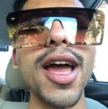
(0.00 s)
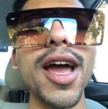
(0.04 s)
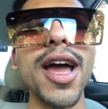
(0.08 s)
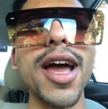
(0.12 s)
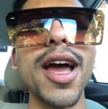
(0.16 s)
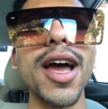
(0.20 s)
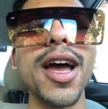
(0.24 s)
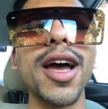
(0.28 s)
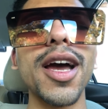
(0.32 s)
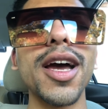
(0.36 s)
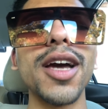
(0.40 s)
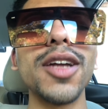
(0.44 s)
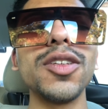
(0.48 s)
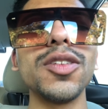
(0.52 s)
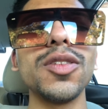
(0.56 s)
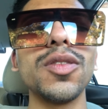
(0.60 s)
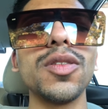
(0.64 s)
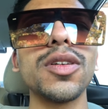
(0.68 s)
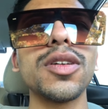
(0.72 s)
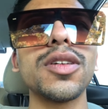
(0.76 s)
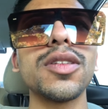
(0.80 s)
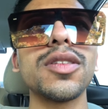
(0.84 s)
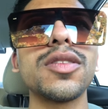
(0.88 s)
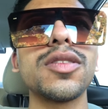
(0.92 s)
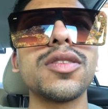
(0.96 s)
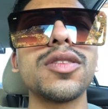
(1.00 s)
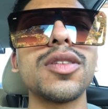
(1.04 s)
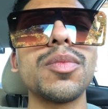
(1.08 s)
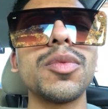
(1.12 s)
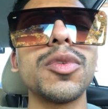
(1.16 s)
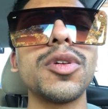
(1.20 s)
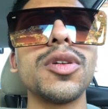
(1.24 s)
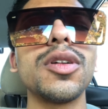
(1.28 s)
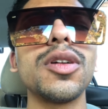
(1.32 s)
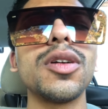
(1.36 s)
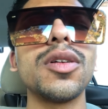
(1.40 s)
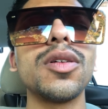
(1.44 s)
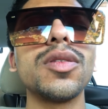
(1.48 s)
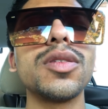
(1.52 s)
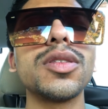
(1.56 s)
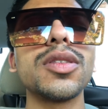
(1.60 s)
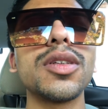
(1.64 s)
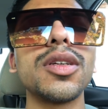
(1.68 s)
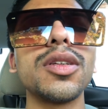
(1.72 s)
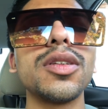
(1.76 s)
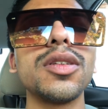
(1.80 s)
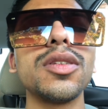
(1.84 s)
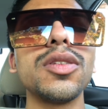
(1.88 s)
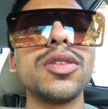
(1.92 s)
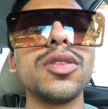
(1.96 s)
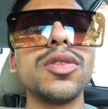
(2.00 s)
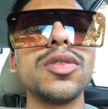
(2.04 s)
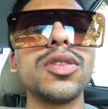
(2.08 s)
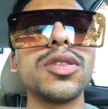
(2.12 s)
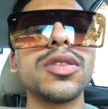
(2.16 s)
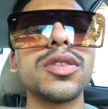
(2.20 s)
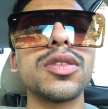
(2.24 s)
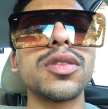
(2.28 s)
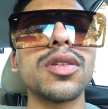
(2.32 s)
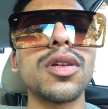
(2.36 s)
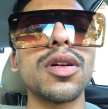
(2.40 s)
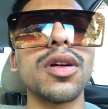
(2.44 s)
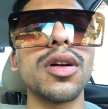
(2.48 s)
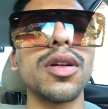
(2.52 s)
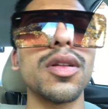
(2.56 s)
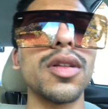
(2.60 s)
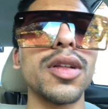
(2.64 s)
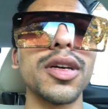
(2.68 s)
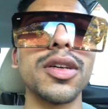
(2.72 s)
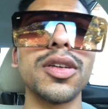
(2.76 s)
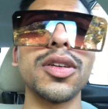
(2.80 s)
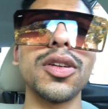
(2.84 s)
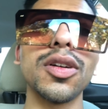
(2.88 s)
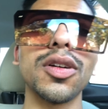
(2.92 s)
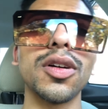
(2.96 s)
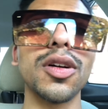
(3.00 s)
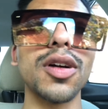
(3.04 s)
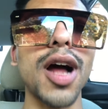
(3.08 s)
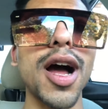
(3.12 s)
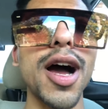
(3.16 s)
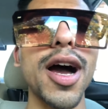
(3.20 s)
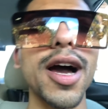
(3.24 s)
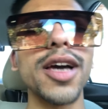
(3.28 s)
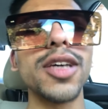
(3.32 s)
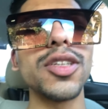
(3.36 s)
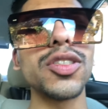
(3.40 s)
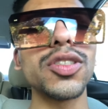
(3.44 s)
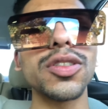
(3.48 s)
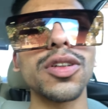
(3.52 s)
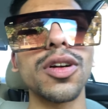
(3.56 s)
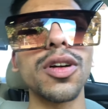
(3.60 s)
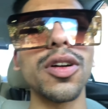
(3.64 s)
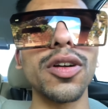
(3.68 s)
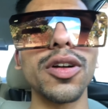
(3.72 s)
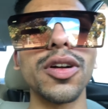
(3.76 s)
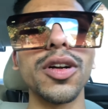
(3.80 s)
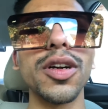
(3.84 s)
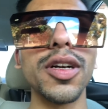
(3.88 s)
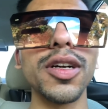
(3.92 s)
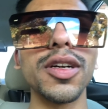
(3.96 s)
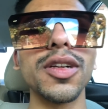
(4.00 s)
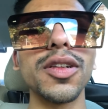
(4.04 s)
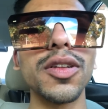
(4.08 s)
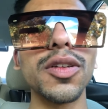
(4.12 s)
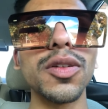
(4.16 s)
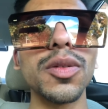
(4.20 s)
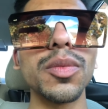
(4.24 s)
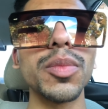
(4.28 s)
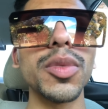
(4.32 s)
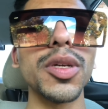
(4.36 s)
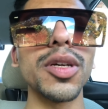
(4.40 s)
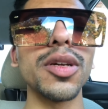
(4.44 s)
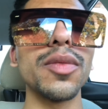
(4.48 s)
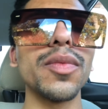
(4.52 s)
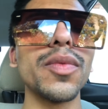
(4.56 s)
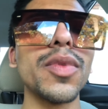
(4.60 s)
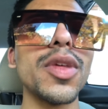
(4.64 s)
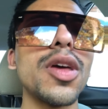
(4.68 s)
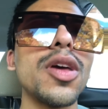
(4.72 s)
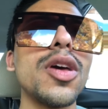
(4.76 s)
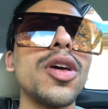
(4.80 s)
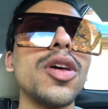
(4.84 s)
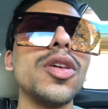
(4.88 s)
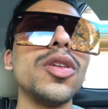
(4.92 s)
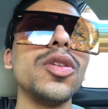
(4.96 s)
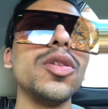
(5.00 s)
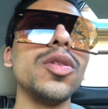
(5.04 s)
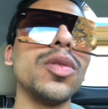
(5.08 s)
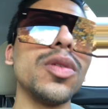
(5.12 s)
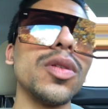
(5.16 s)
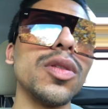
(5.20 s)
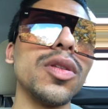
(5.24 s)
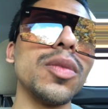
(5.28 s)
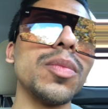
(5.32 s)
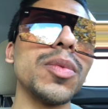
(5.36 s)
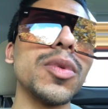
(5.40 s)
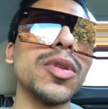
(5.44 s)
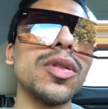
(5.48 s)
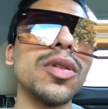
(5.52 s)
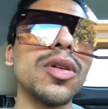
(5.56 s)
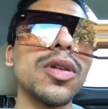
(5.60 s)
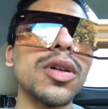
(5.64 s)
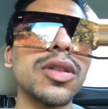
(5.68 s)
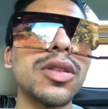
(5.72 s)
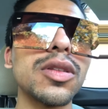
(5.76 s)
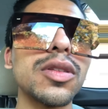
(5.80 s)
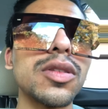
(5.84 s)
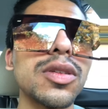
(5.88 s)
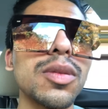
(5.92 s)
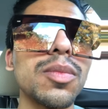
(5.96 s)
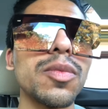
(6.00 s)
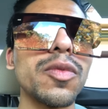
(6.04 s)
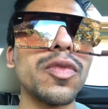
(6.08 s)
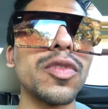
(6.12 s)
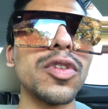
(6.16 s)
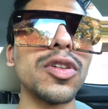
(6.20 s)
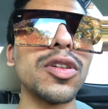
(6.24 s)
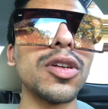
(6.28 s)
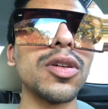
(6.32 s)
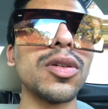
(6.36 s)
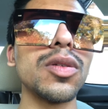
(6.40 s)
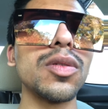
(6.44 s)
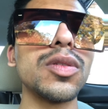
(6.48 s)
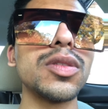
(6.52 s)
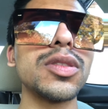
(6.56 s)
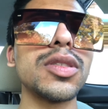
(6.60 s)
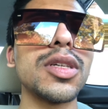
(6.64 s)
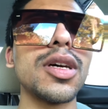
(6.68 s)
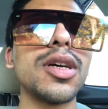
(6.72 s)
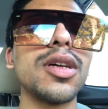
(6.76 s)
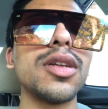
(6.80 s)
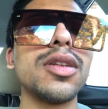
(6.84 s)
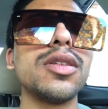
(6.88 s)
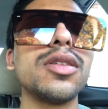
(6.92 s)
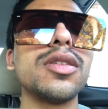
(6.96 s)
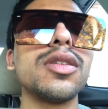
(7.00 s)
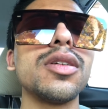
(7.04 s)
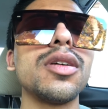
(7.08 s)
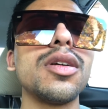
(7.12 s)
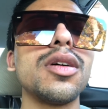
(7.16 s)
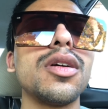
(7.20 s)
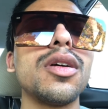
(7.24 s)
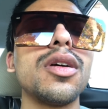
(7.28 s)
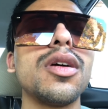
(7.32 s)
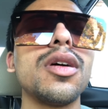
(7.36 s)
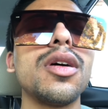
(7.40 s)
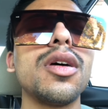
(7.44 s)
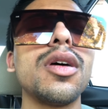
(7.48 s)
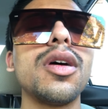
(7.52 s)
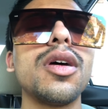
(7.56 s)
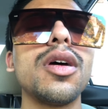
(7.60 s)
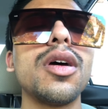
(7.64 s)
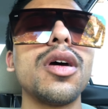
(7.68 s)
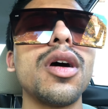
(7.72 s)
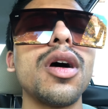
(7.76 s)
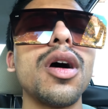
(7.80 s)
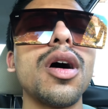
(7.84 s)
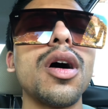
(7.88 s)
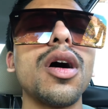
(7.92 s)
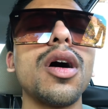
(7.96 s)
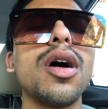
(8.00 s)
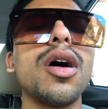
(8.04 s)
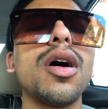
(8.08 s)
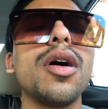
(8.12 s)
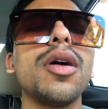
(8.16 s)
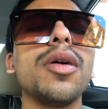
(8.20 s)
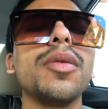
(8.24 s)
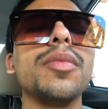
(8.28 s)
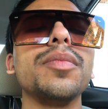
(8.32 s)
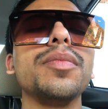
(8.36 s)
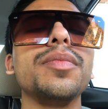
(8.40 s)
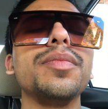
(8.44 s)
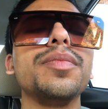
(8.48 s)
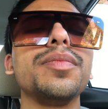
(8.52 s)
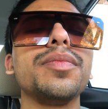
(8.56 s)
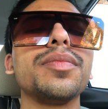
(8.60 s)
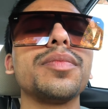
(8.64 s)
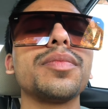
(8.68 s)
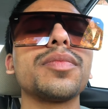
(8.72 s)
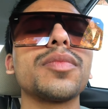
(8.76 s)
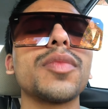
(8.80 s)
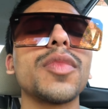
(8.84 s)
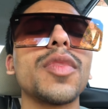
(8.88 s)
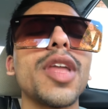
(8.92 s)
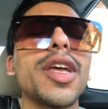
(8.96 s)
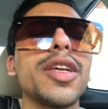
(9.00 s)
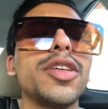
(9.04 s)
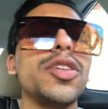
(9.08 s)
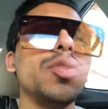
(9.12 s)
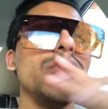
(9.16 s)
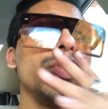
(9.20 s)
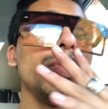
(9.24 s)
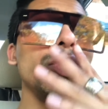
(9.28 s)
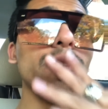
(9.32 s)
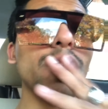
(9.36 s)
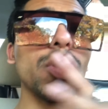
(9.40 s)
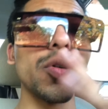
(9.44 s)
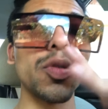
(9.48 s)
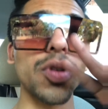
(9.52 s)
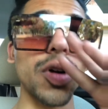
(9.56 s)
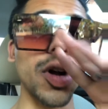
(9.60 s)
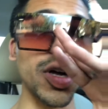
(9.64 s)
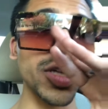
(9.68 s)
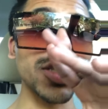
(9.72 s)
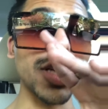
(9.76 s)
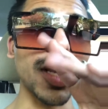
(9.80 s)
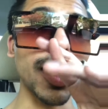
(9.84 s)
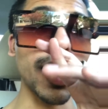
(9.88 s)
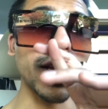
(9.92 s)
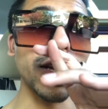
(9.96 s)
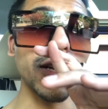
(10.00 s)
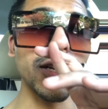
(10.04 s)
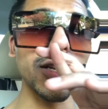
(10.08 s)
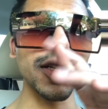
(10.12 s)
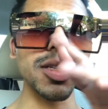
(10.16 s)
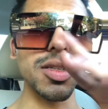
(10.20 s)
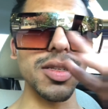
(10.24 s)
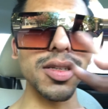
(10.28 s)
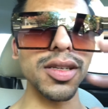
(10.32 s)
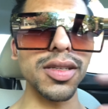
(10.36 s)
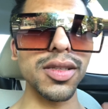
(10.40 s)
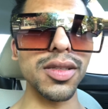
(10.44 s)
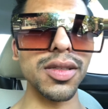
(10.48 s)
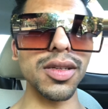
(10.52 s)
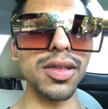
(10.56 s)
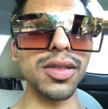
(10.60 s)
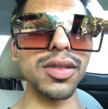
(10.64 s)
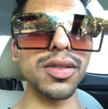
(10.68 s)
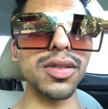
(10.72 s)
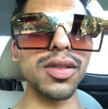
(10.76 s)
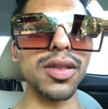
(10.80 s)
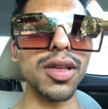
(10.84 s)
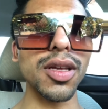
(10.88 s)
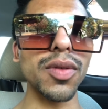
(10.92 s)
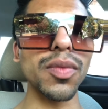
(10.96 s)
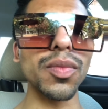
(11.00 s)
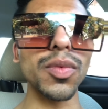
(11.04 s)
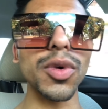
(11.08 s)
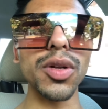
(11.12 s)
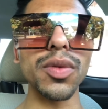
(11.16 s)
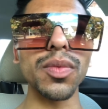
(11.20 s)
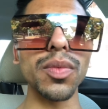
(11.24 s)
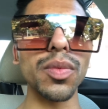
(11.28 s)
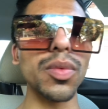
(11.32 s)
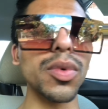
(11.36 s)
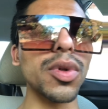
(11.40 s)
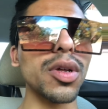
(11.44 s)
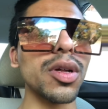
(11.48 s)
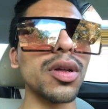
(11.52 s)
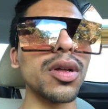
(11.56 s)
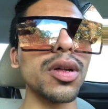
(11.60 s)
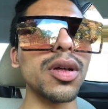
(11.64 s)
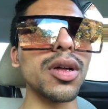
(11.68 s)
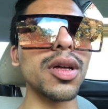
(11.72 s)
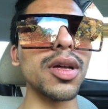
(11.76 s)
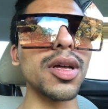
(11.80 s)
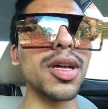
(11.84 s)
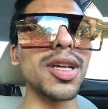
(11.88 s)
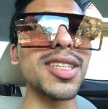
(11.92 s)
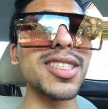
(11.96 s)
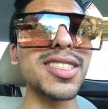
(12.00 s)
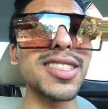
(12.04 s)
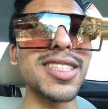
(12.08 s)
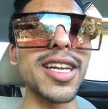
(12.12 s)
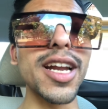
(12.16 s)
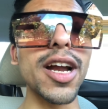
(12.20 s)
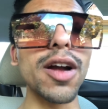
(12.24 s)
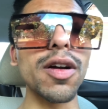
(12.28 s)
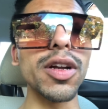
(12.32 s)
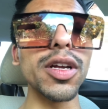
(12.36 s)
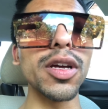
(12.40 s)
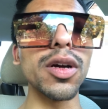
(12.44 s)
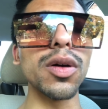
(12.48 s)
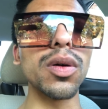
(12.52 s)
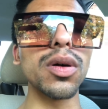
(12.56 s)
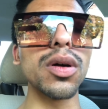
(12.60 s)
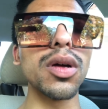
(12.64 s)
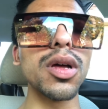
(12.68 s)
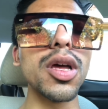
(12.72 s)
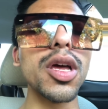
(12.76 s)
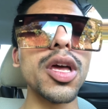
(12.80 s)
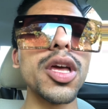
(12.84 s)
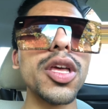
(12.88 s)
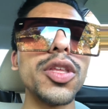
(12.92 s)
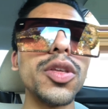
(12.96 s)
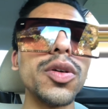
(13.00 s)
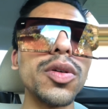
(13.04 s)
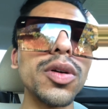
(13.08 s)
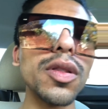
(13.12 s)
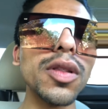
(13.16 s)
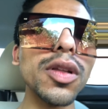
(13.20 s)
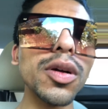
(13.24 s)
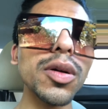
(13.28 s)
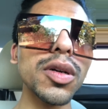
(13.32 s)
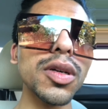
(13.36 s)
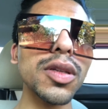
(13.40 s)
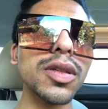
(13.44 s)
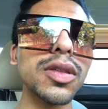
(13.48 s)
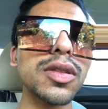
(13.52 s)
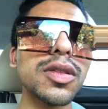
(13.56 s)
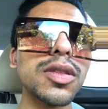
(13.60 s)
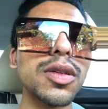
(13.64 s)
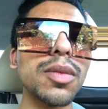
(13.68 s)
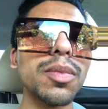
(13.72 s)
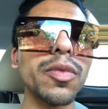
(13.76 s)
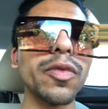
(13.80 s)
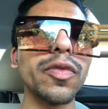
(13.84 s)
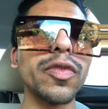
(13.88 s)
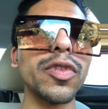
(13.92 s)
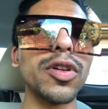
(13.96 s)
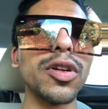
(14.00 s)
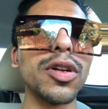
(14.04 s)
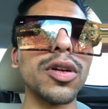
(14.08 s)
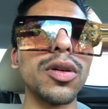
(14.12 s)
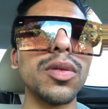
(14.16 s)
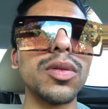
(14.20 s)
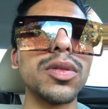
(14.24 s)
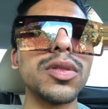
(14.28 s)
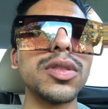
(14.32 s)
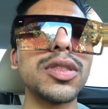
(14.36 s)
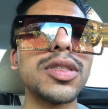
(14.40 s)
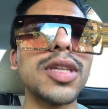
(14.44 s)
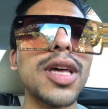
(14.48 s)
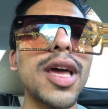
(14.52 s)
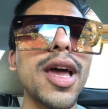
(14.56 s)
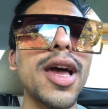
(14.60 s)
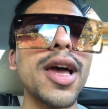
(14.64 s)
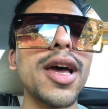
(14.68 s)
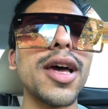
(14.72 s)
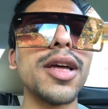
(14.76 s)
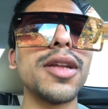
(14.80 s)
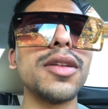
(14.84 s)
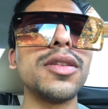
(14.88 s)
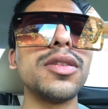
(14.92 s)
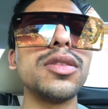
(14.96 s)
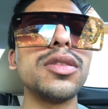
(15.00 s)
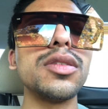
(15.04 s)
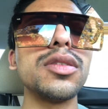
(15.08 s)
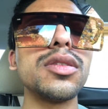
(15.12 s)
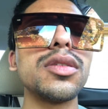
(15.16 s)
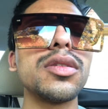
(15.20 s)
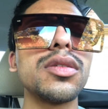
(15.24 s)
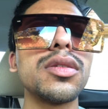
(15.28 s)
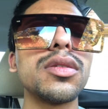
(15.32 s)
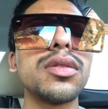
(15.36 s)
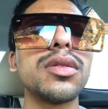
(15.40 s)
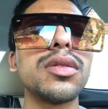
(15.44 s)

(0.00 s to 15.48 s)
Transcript: and you look at the tip of your nose and you just start, like, your eyes start hurting a little bit. You could look at the tip of your nose and, like, you go cross-eyed in one scenario. You could look at the tip of your nose and